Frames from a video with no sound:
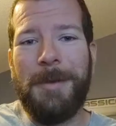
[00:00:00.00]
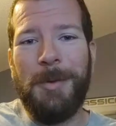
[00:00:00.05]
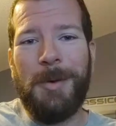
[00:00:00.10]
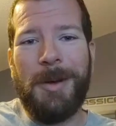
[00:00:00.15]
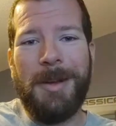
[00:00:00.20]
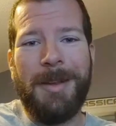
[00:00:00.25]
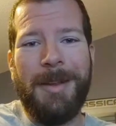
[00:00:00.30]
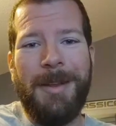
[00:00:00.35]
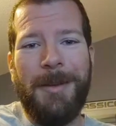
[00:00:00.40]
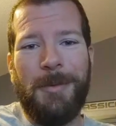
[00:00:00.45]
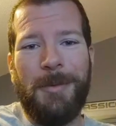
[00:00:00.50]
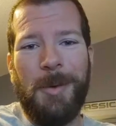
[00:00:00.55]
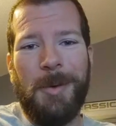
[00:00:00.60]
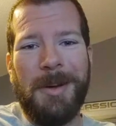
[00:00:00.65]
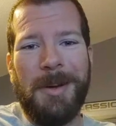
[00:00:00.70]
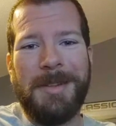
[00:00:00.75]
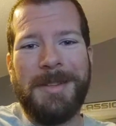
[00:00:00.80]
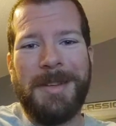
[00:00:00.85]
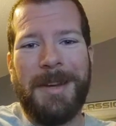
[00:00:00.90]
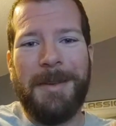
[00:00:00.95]
we want
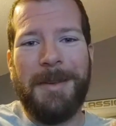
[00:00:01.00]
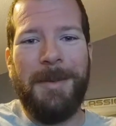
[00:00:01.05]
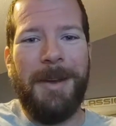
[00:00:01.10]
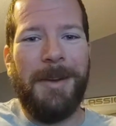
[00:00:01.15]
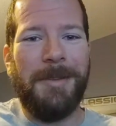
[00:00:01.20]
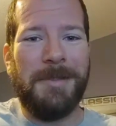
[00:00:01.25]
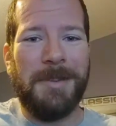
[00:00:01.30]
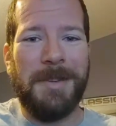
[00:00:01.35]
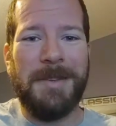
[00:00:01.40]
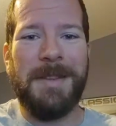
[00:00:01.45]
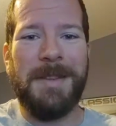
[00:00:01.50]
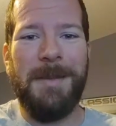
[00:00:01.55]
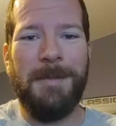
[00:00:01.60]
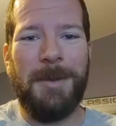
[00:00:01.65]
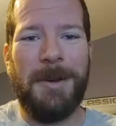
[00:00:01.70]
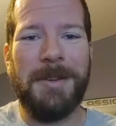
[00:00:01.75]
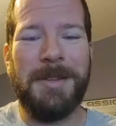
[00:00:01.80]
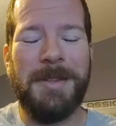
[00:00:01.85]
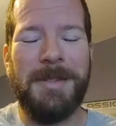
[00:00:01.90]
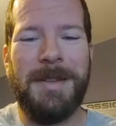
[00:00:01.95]
to talk about just theme
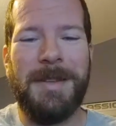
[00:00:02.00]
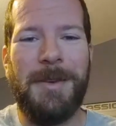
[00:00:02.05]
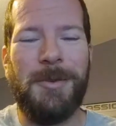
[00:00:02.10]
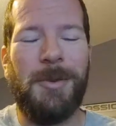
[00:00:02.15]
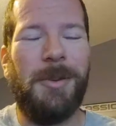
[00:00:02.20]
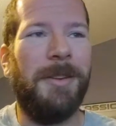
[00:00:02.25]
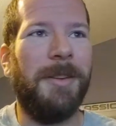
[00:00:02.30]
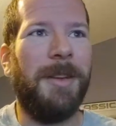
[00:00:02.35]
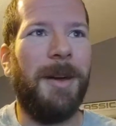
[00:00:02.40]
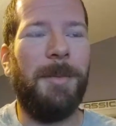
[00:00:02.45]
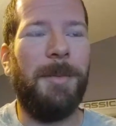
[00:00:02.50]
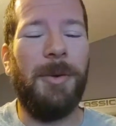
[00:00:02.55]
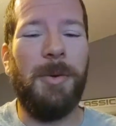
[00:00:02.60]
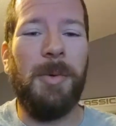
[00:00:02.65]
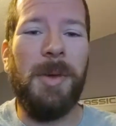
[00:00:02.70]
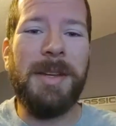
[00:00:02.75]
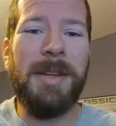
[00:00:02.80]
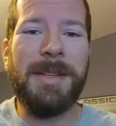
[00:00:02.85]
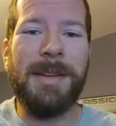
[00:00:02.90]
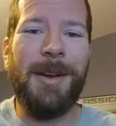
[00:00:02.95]
parks in general, a couple of
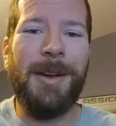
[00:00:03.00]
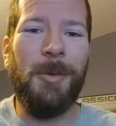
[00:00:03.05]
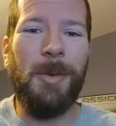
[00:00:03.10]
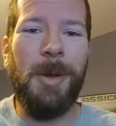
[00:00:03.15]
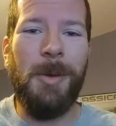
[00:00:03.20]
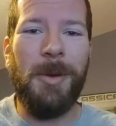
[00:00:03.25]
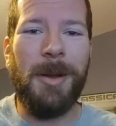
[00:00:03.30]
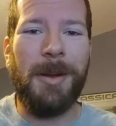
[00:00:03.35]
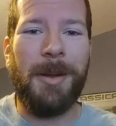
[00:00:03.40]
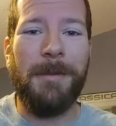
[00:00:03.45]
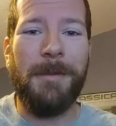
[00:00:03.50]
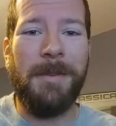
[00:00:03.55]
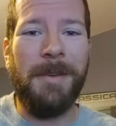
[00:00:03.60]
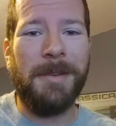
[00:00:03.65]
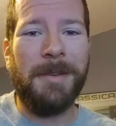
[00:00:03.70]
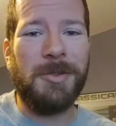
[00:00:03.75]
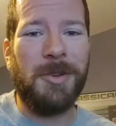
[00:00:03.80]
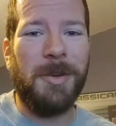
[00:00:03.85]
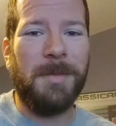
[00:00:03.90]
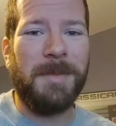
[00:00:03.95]
weeks ago, we went on a
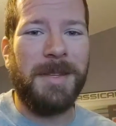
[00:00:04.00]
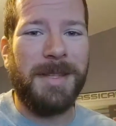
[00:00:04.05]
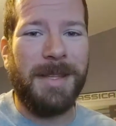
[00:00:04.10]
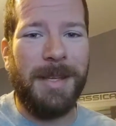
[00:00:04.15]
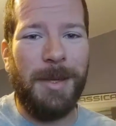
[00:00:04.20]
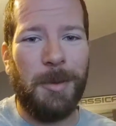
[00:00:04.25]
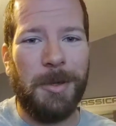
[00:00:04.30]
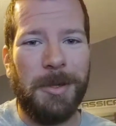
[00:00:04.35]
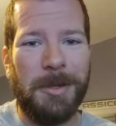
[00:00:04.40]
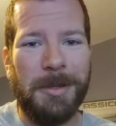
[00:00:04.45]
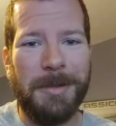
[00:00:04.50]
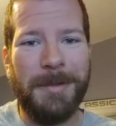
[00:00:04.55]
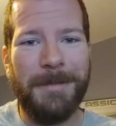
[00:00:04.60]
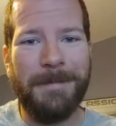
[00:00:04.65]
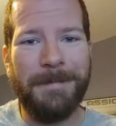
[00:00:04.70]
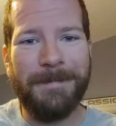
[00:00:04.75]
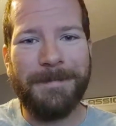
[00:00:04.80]
field trip to SeaWorld.